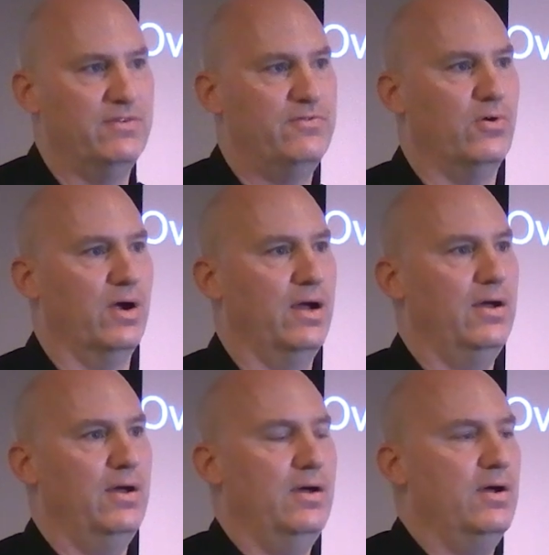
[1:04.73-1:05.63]
for
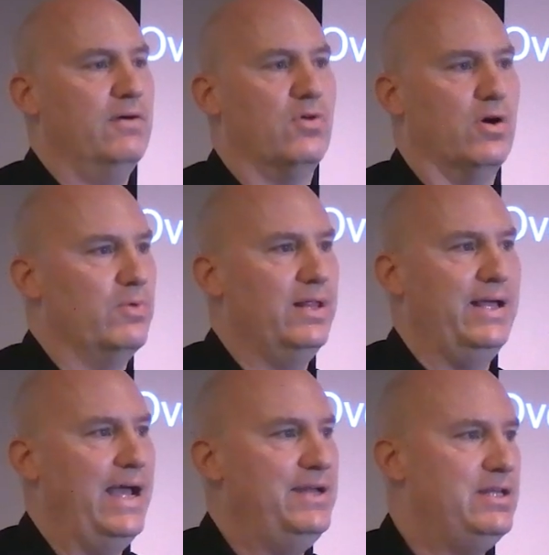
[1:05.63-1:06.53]
a
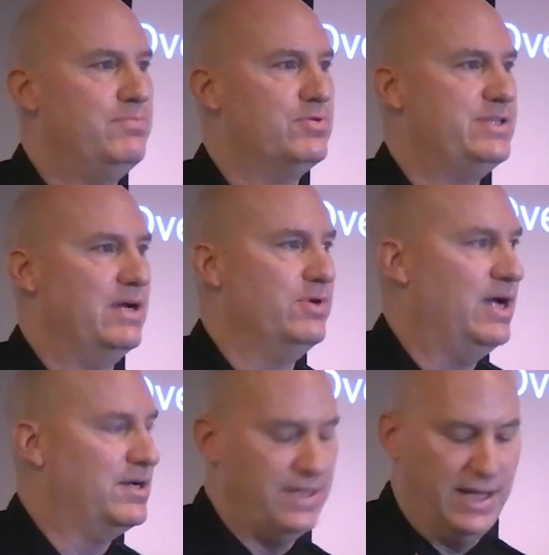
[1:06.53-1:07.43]
really 18%
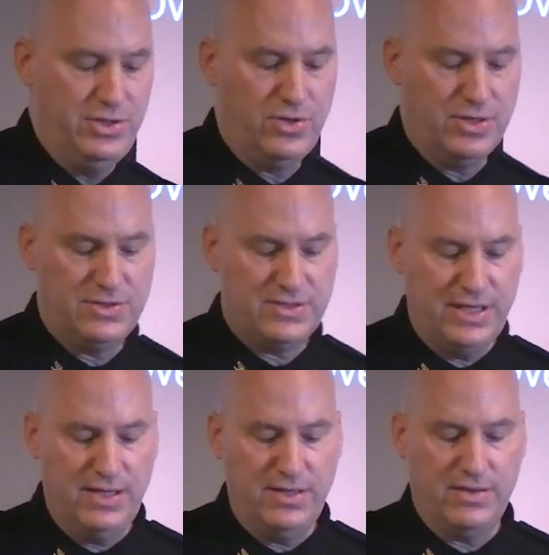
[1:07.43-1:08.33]
reduction. And you can
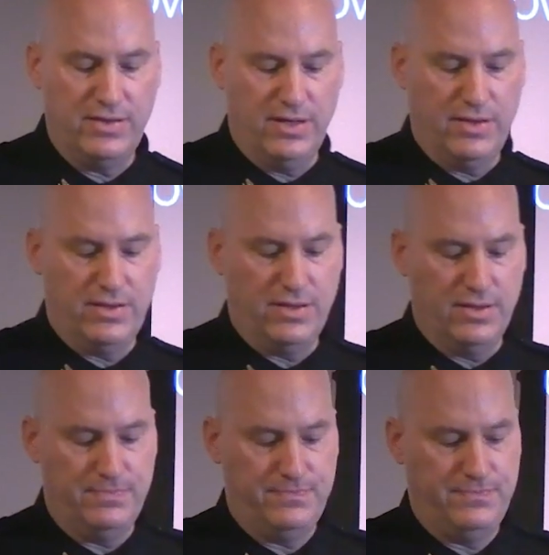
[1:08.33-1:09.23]
see
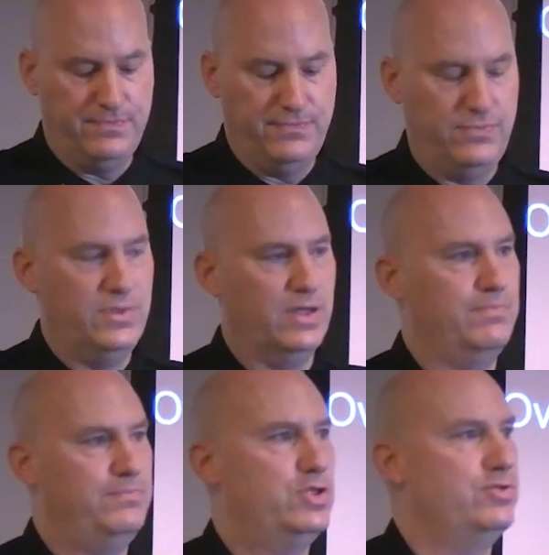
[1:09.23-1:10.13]
the
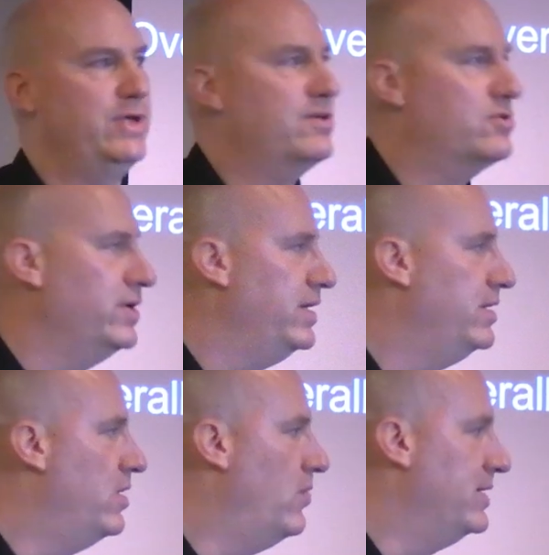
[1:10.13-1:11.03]

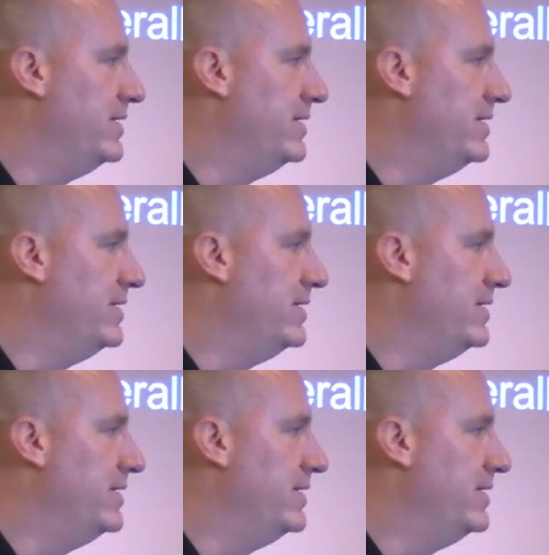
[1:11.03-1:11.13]
trajectory going